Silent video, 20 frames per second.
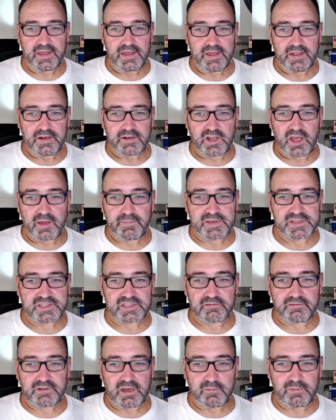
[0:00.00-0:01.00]
No messing
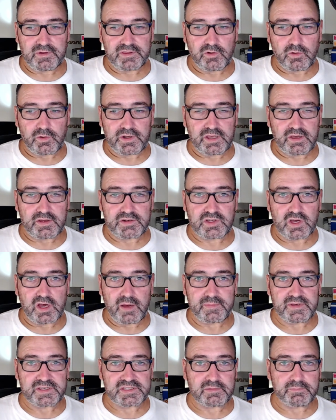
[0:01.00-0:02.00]
around with audio
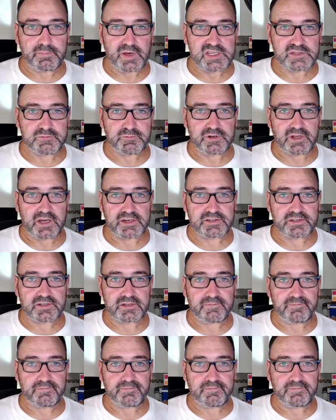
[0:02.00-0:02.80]
timings and post-production.